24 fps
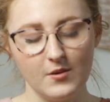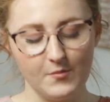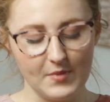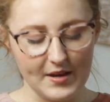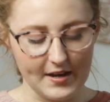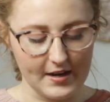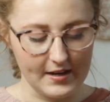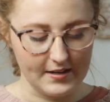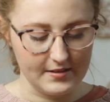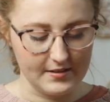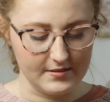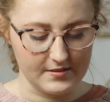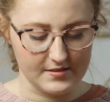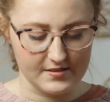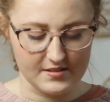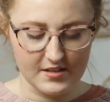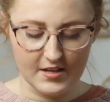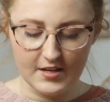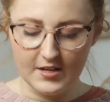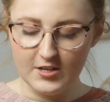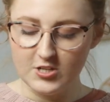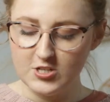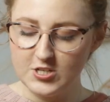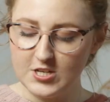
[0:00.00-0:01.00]
though, because
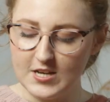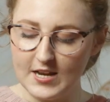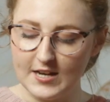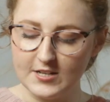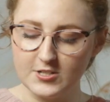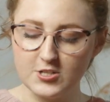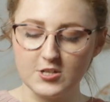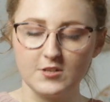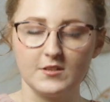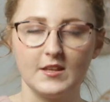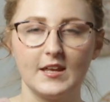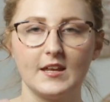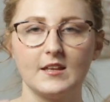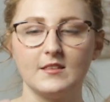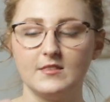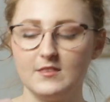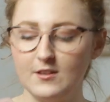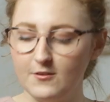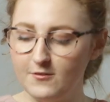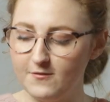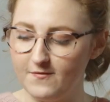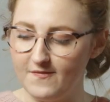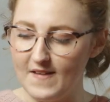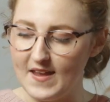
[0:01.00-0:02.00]
she has you like
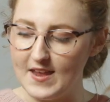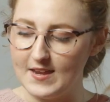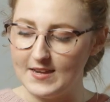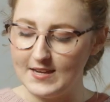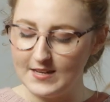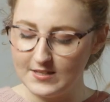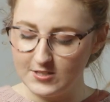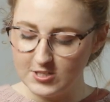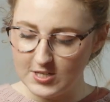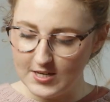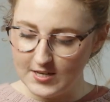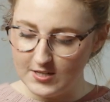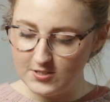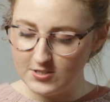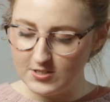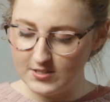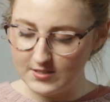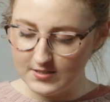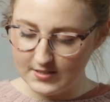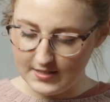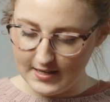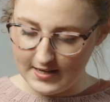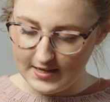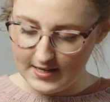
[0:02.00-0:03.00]
the fading
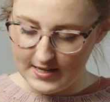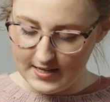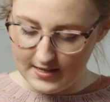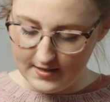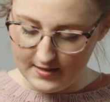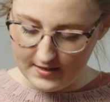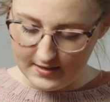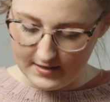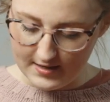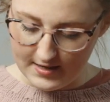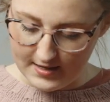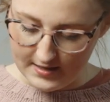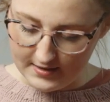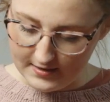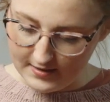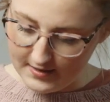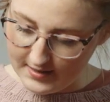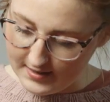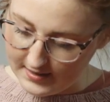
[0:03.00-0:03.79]
changes like in